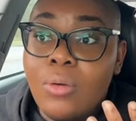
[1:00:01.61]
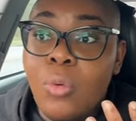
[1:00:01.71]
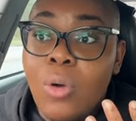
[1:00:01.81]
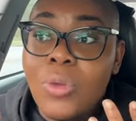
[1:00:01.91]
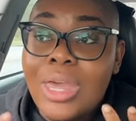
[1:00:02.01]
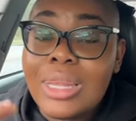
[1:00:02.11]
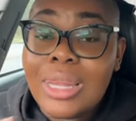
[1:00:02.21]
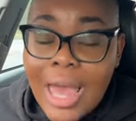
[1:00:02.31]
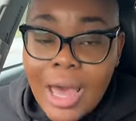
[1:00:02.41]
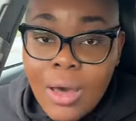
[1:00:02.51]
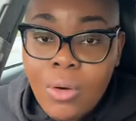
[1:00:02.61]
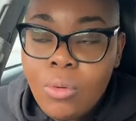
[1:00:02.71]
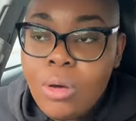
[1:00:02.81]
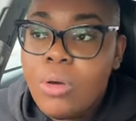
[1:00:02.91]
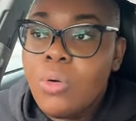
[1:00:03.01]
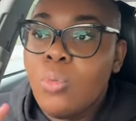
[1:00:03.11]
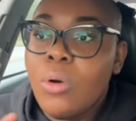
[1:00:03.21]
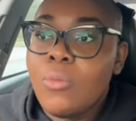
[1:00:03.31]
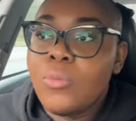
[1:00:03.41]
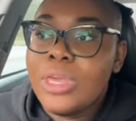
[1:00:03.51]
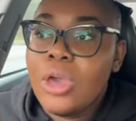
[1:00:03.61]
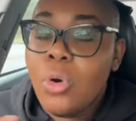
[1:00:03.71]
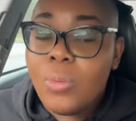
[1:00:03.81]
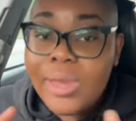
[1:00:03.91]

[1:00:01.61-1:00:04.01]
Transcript: what we allow, what we